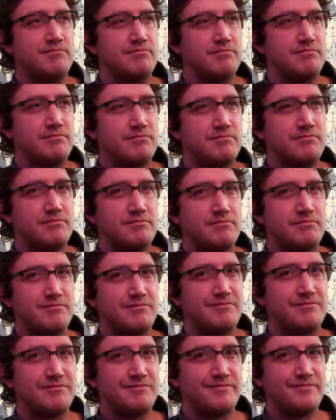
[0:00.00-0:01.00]
what year was
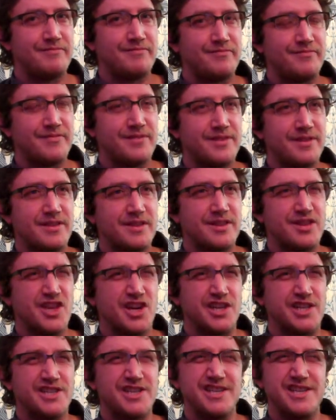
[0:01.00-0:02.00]
this, roughly?
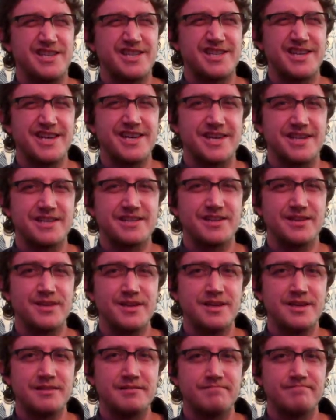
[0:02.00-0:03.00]
ninety-six, I
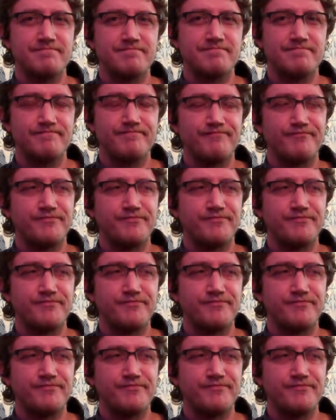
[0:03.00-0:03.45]
think. Okay.